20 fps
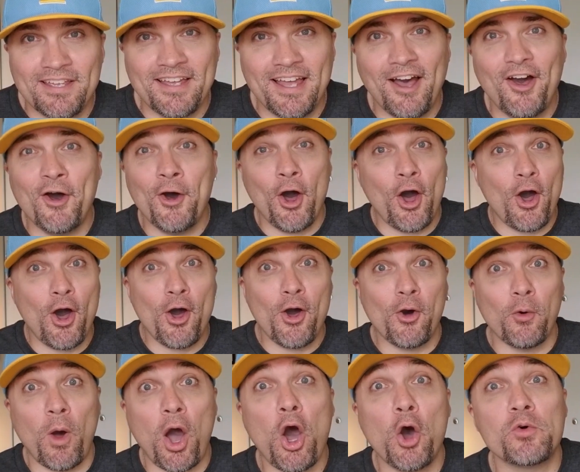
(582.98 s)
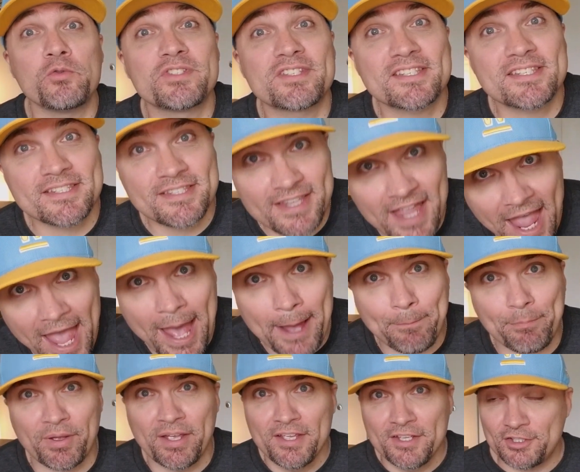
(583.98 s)
Oh, oh
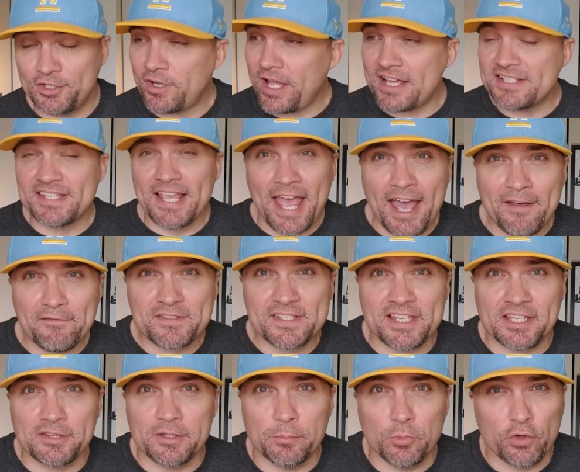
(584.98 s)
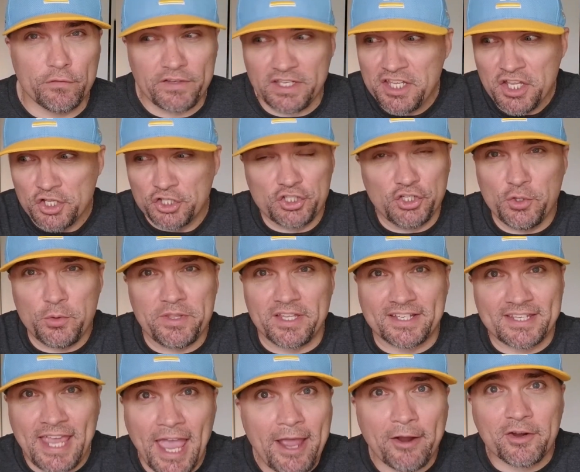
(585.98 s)
snap! You guys have seen the movie. You knew the
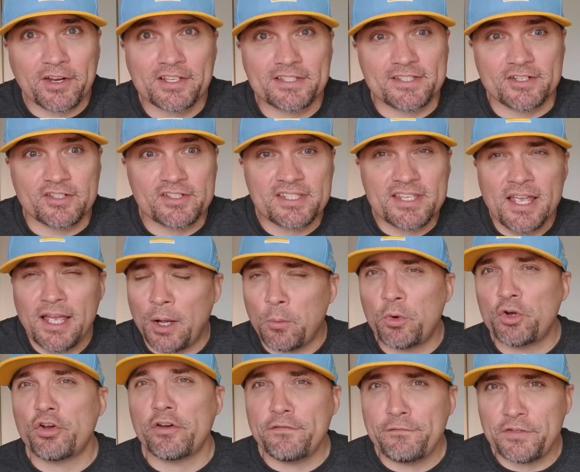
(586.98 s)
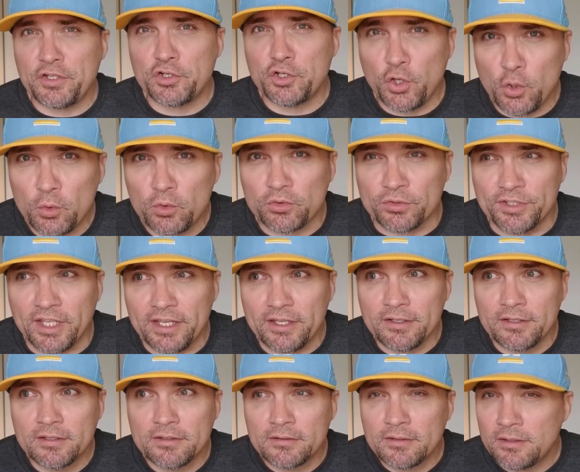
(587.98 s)
characters. I wonder if you Googled it.
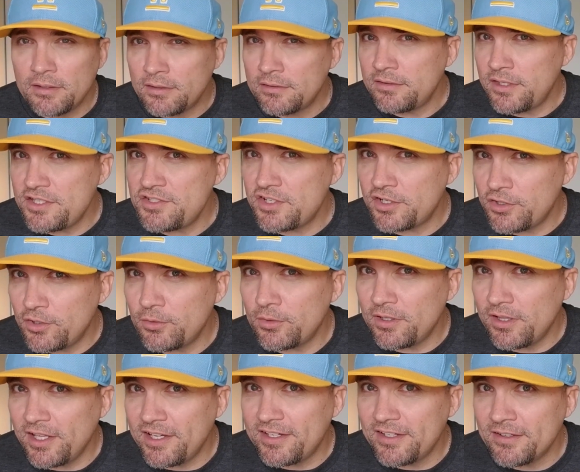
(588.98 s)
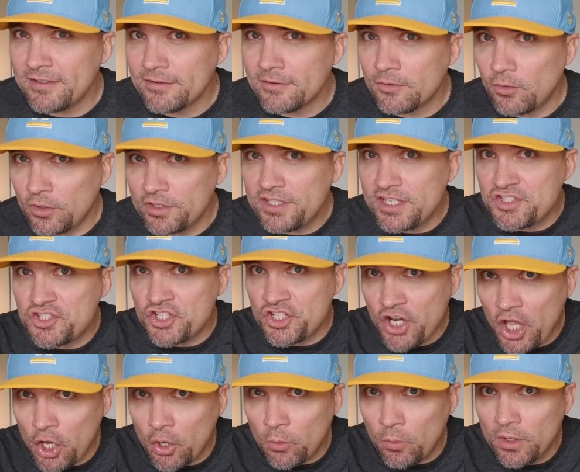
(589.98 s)
Did you Google it? Or did you
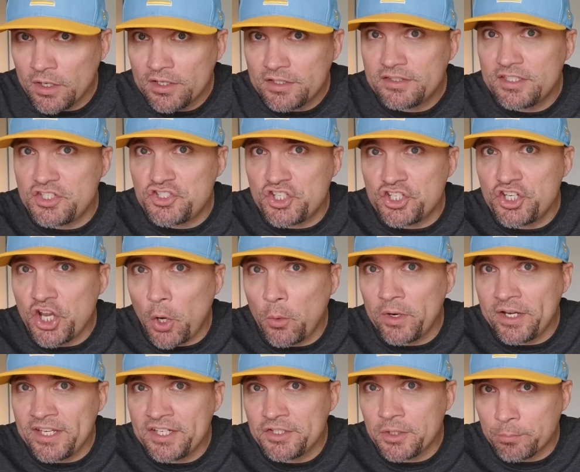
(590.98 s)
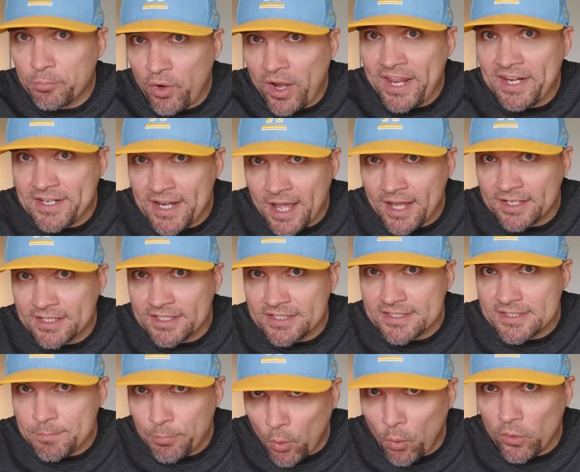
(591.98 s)
know? Did you know it in your brain
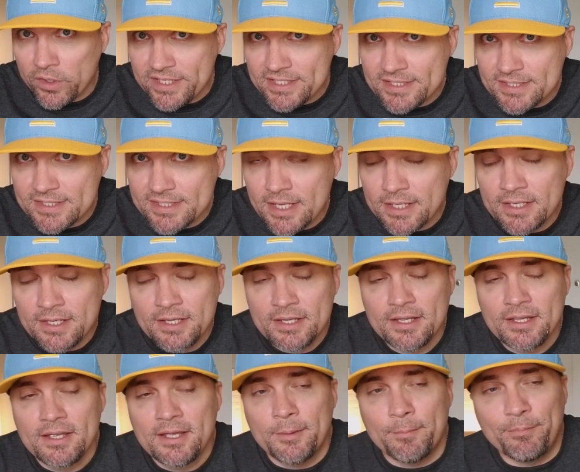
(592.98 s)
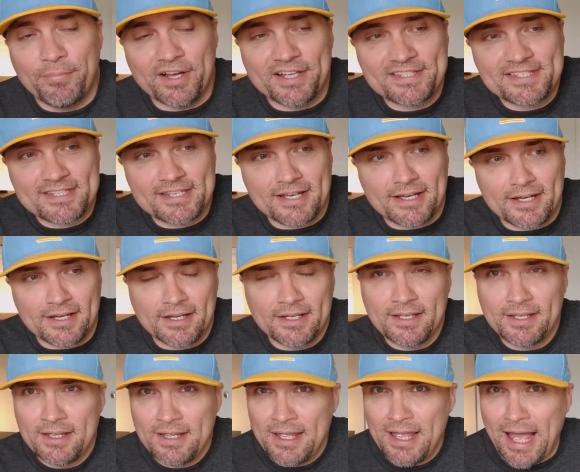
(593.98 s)
noggins, boys? But, uh,
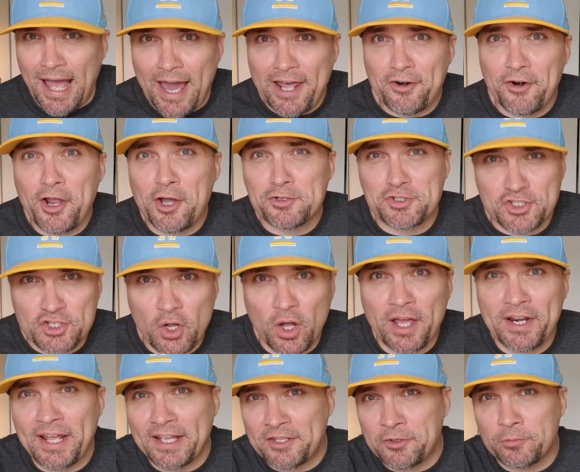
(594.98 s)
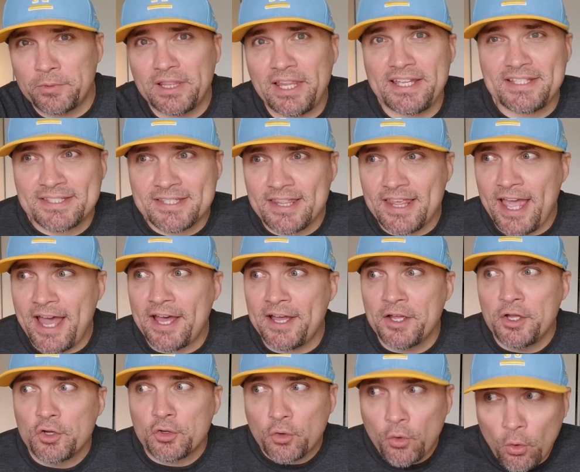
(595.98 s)
I don't know, Sean, I can relate to that.
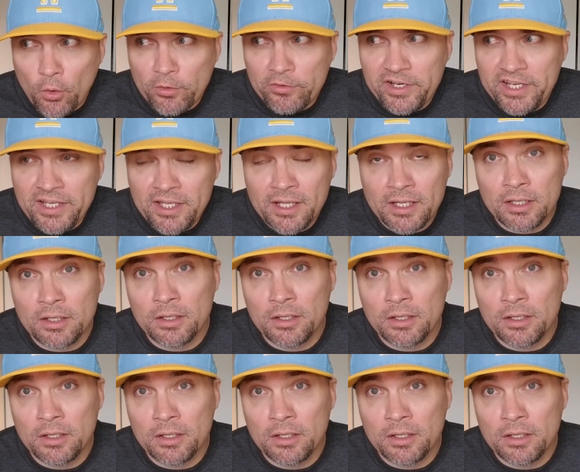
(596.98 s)
Cory,